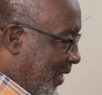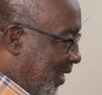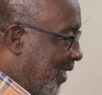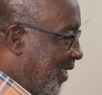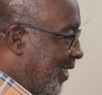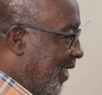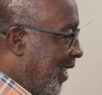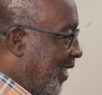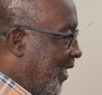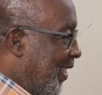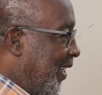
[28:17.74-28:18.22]
Because
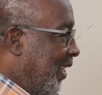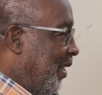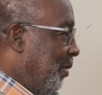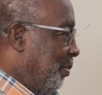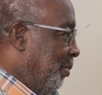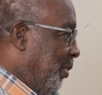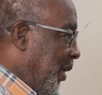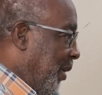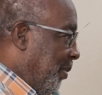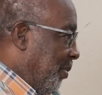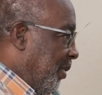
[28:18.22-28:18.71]
I think the
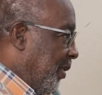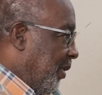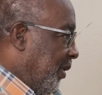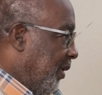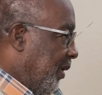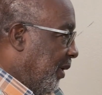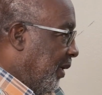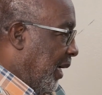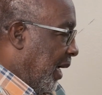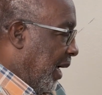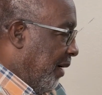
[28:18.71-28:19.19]
people
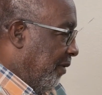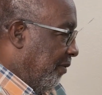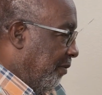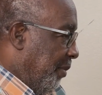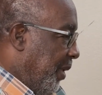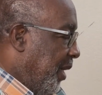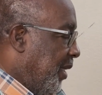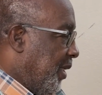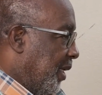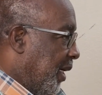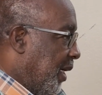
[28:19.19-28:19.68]
have
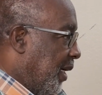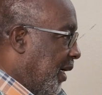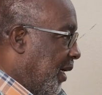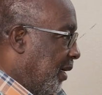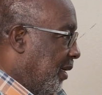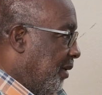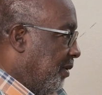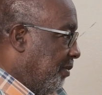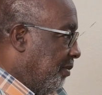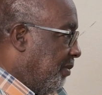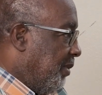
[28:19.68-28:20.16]

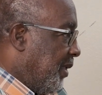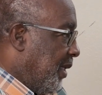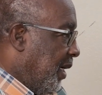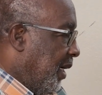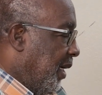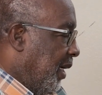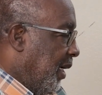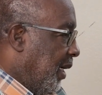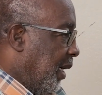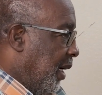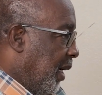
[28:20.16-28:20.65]
basically said
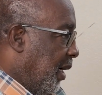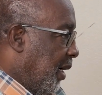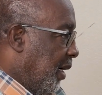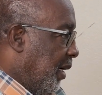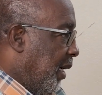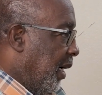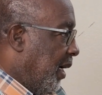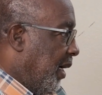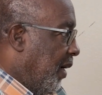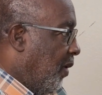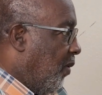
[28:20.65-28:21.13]
it clear
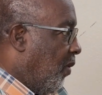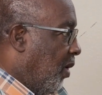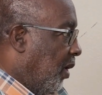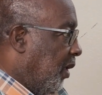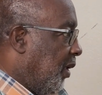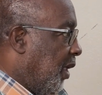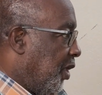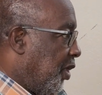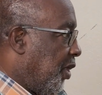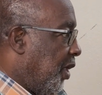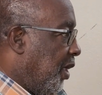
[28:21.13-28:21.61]
that they
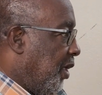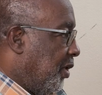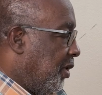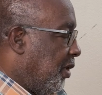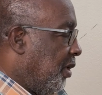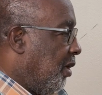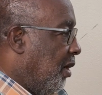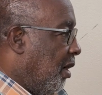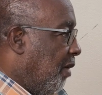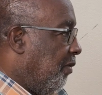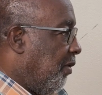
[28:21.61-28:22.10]
want a change
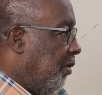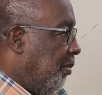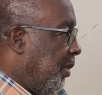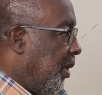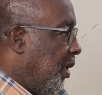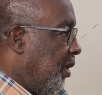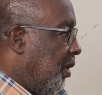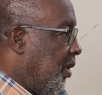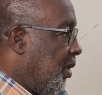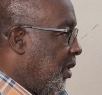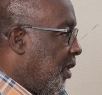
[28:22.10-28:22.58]
in
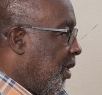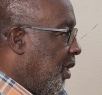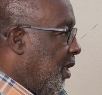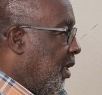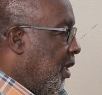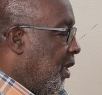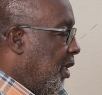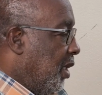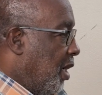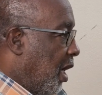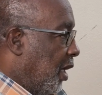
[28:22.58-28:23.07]
government.
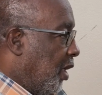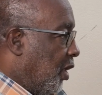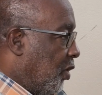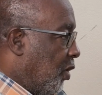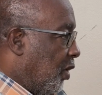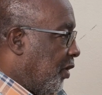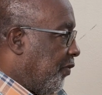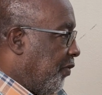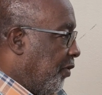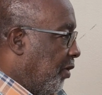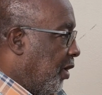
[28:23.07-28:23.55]
Not
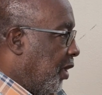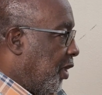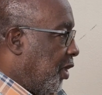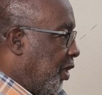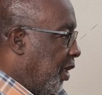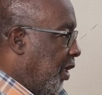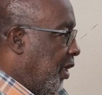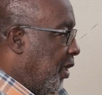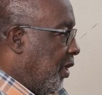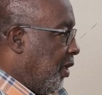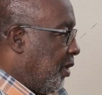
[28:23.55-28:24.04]
just for a
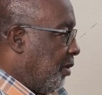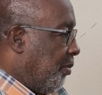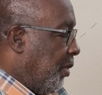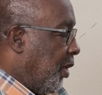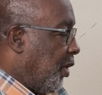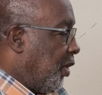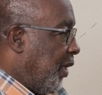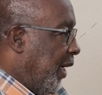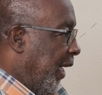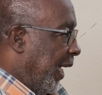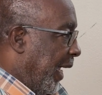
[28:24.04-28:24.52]
change,
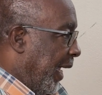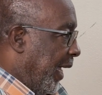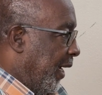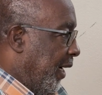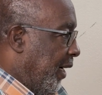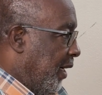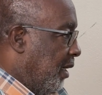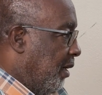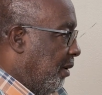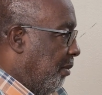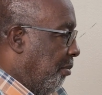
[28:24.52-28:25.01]
but to
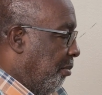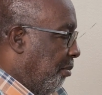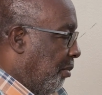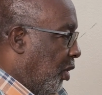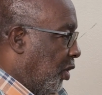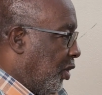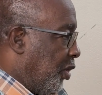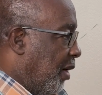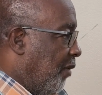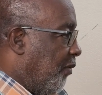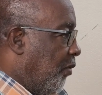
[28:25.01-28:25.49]
end
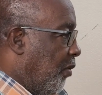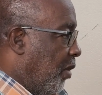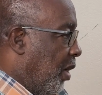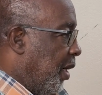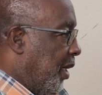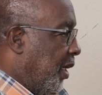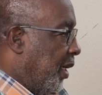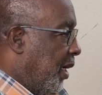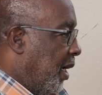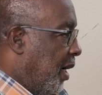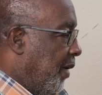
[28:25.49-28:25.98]
much of
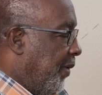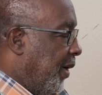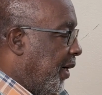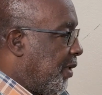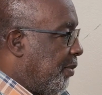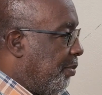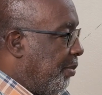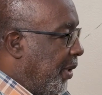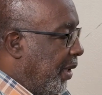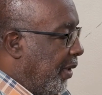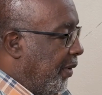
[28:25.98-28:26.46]
what they are
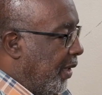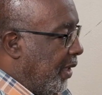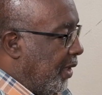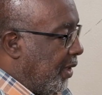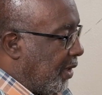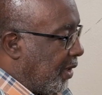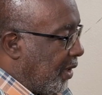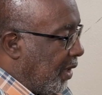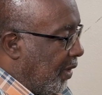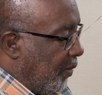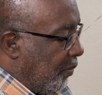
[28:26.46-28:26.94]

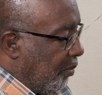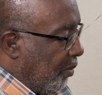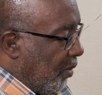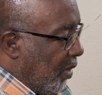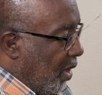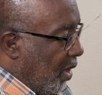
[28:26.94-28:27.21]
experiencing.